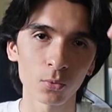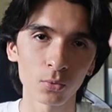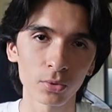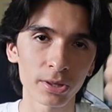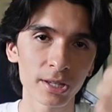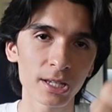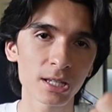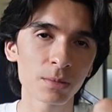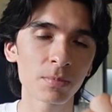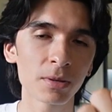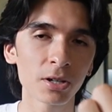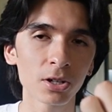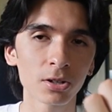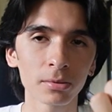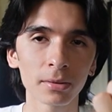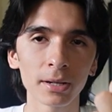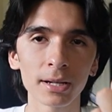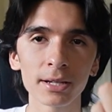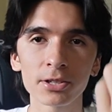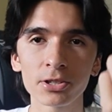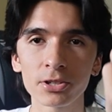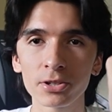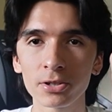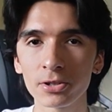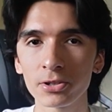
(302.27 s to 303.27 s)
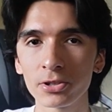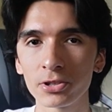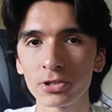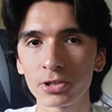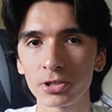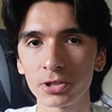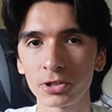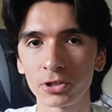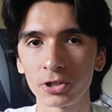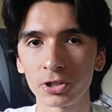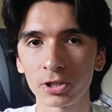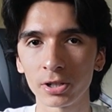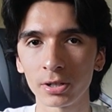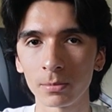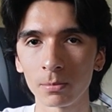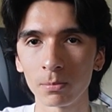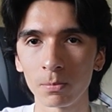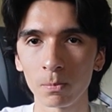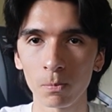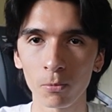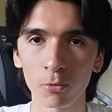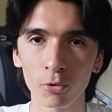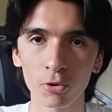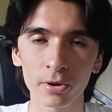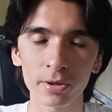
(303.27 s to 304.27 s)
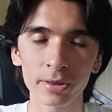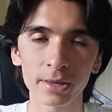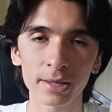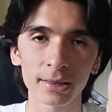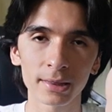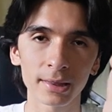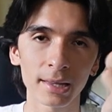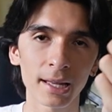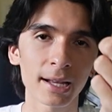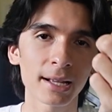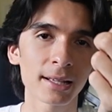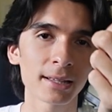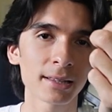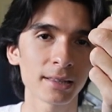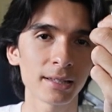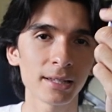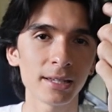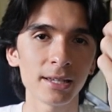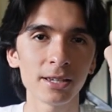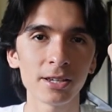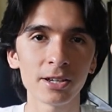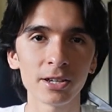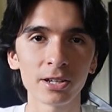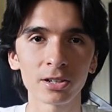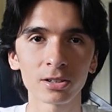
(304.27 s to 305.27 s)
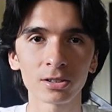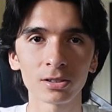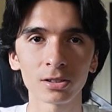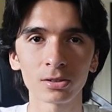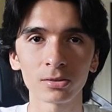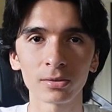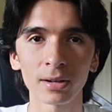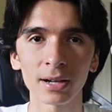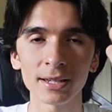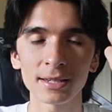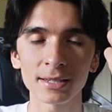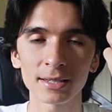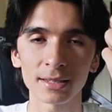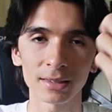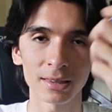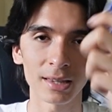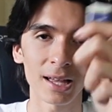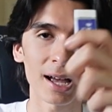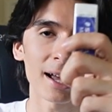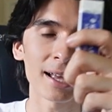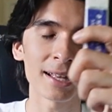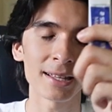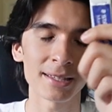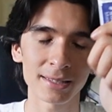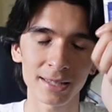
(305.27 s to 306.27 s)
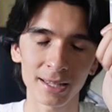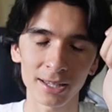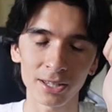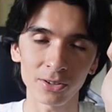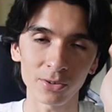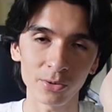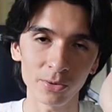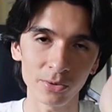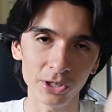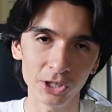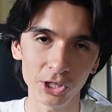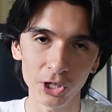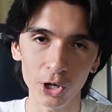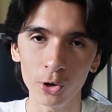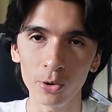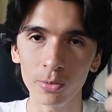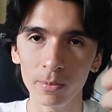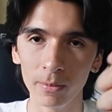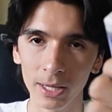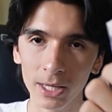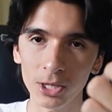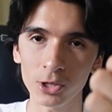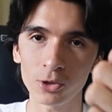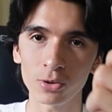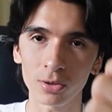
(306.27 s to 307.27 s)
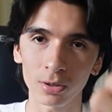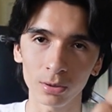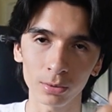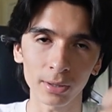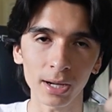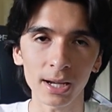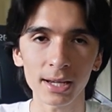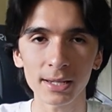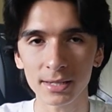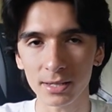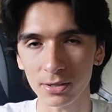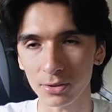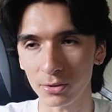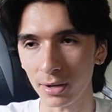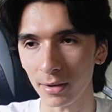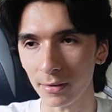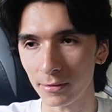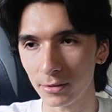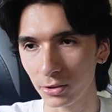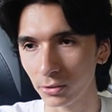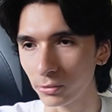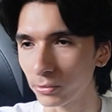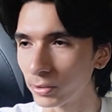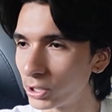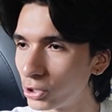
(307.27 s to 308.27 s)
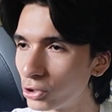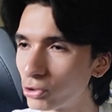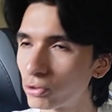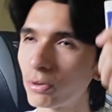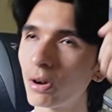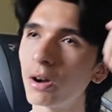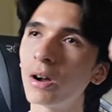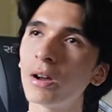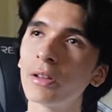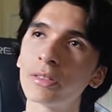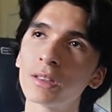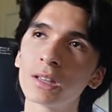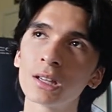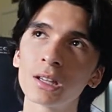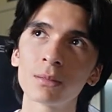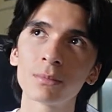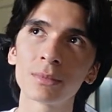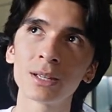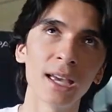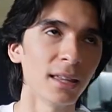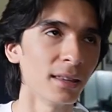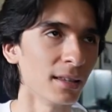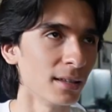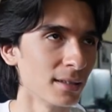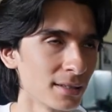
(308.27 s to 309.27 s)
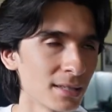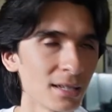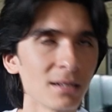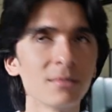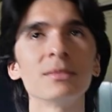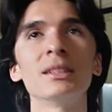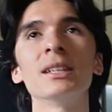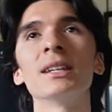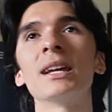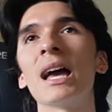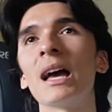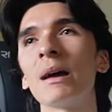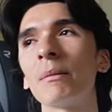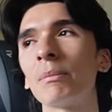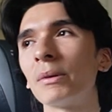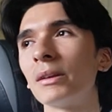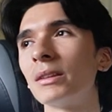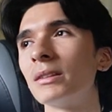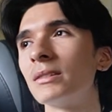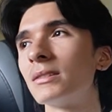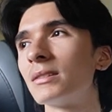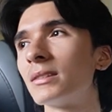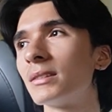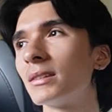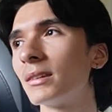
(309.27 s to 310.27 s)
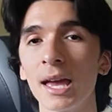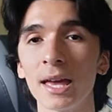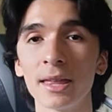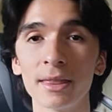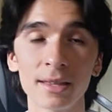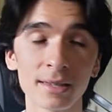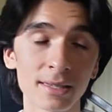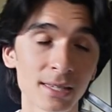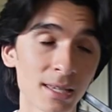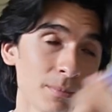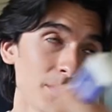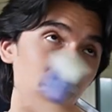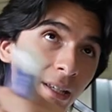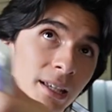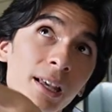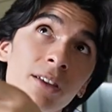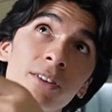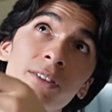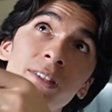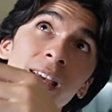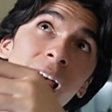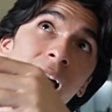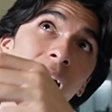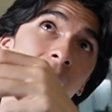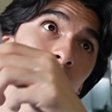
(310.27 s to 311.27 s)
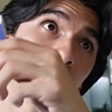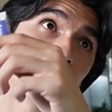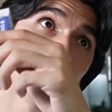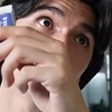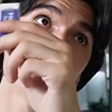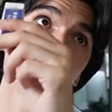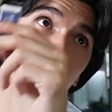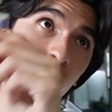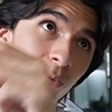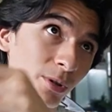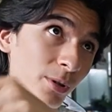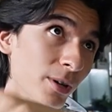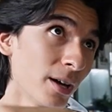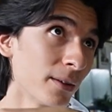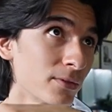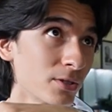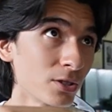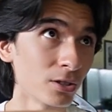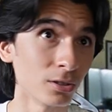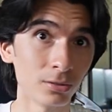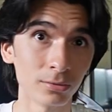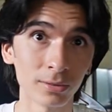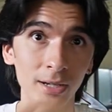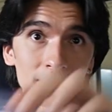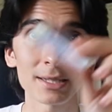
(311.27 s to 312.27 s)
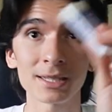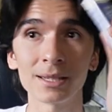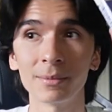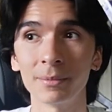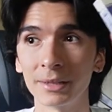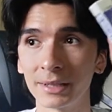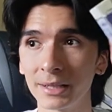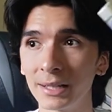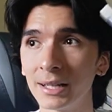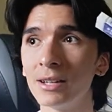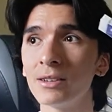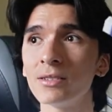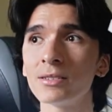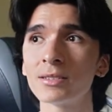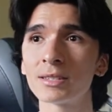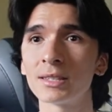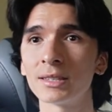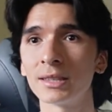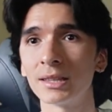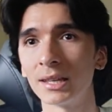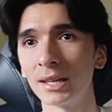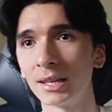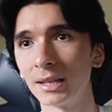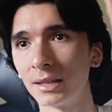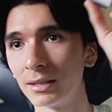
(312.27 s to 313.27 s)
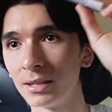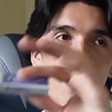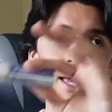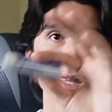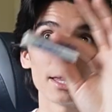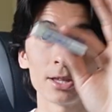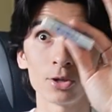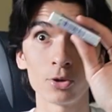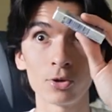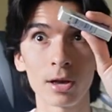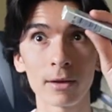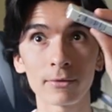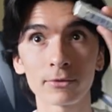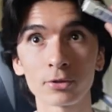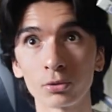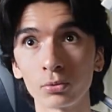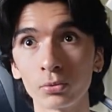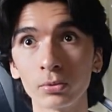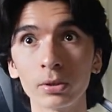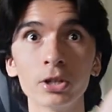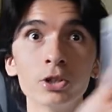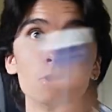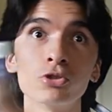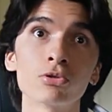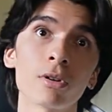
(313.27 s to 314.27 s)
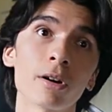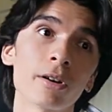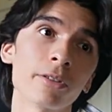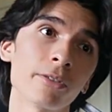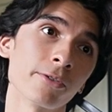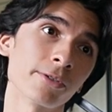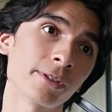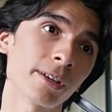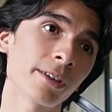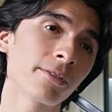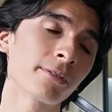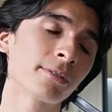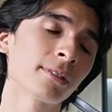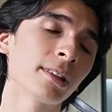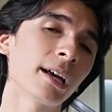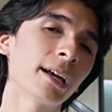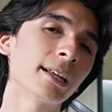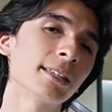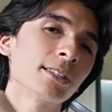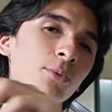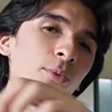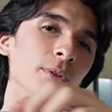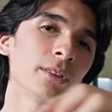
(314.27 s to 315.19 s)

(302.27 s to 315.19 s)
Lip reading: With these big erasers, you're more than likely gonna erase lines that you don't mean to erase, and you have to redraw them, and then something happens, and then something else happens where you have to erase something else, and then you have to redraw those other lines.